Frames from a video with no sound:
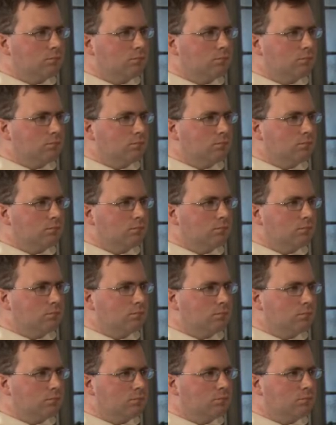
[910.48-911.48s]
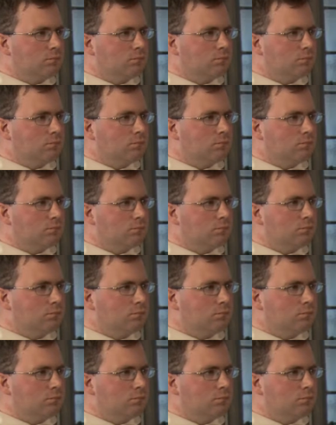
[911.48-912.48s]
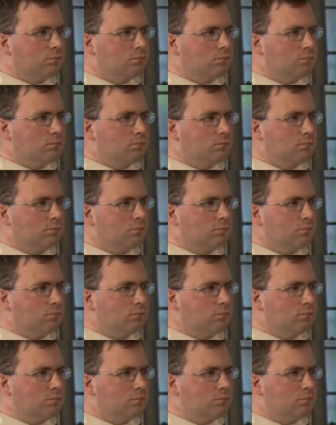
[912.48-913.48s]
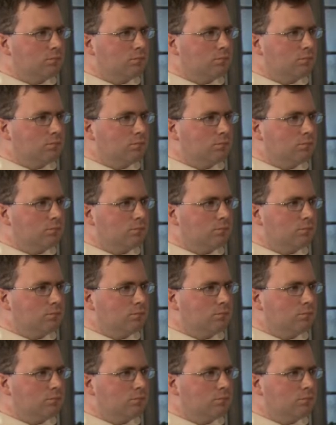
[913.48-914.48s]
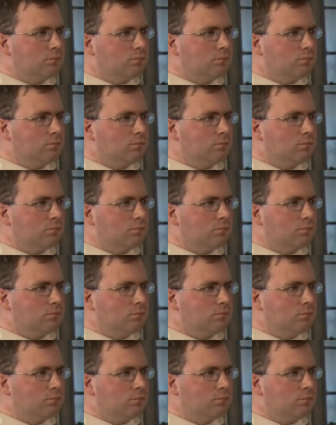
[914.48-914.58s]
No words are spoken by the person on screen.